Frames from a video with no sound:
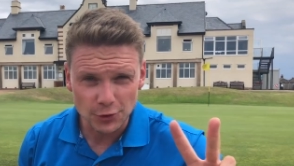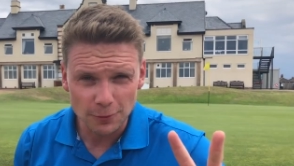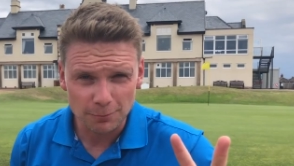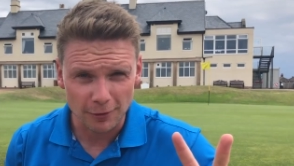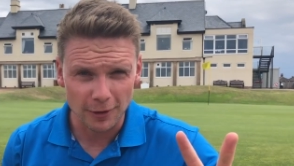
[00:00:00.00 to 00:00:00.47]

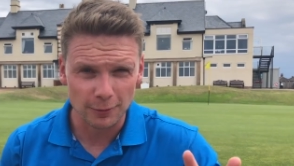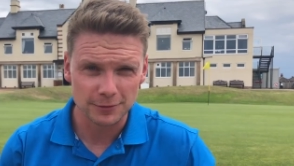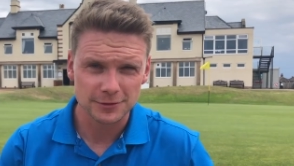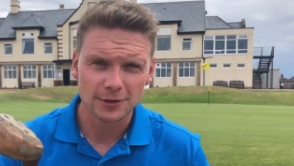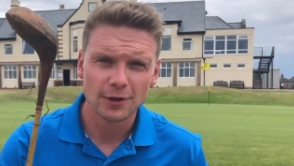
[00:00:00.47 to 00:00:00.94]
two
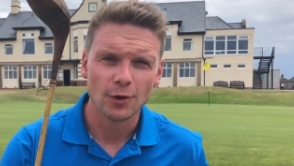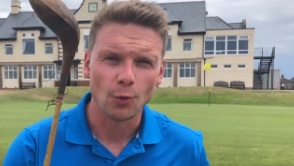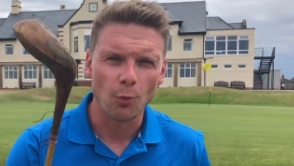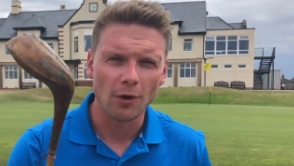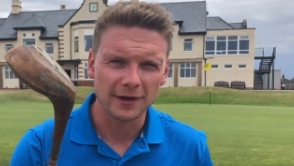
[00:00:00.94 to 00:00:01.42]
pros,
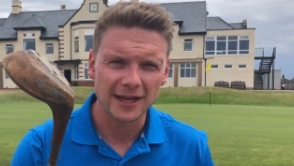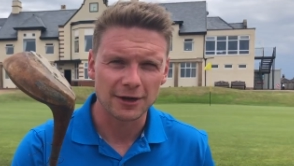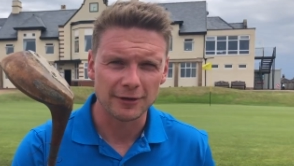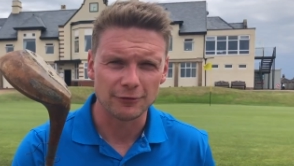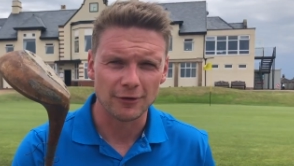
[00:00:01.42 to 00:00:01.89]
one
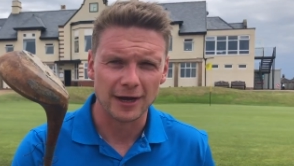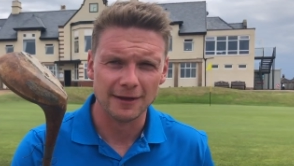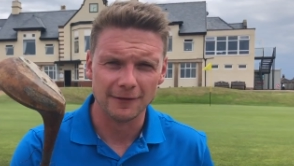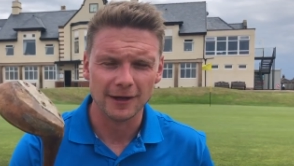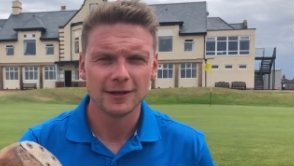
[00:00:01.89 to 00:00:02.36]
hickory
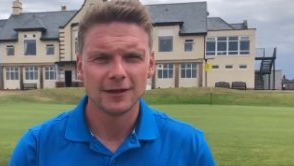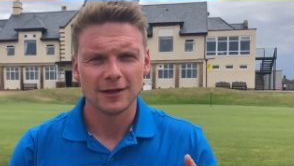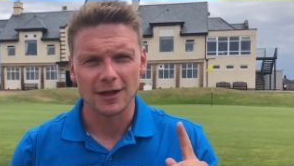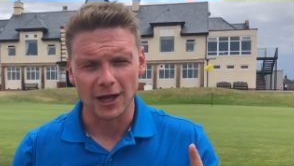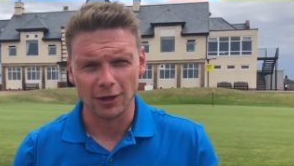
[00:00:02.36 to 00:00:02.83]
driver,
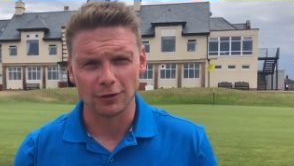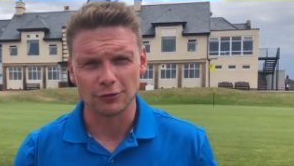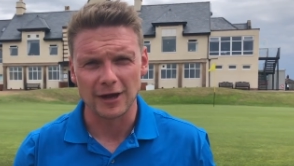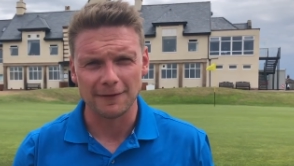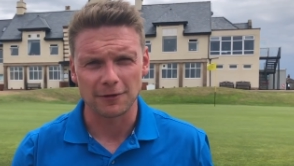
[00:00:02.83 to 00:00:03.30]
a
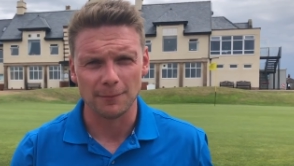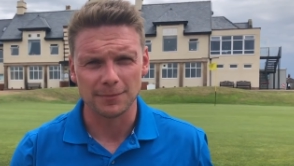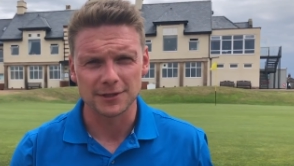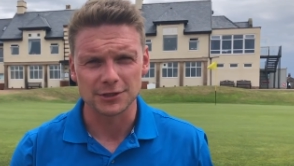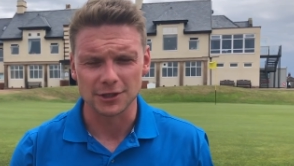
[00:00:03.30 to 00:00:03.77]
long drive
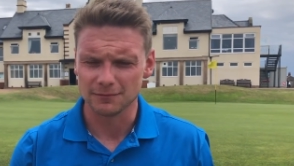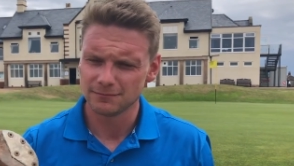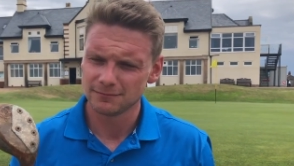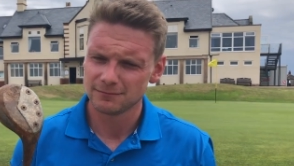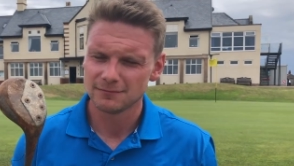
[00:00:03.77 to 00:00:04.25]
competition.
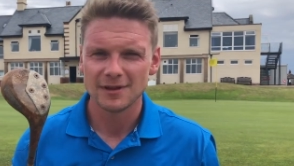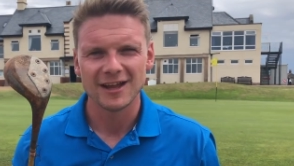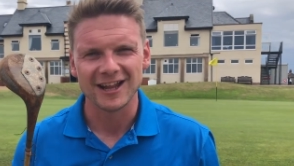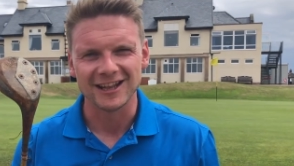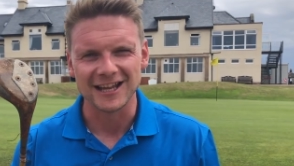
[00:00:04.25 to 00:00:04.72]

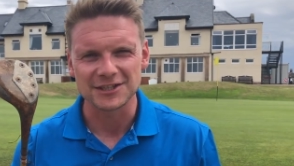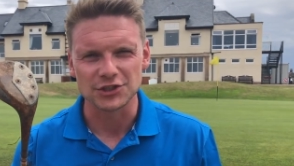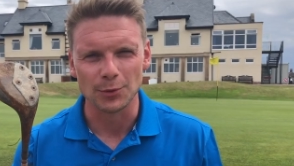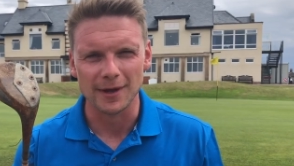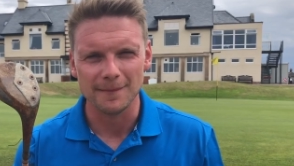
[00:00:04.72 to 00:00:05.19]
Let's
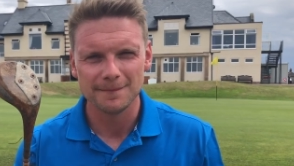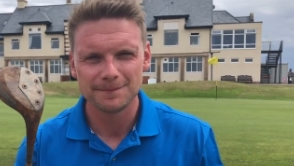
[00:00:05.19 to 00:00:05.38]
do it.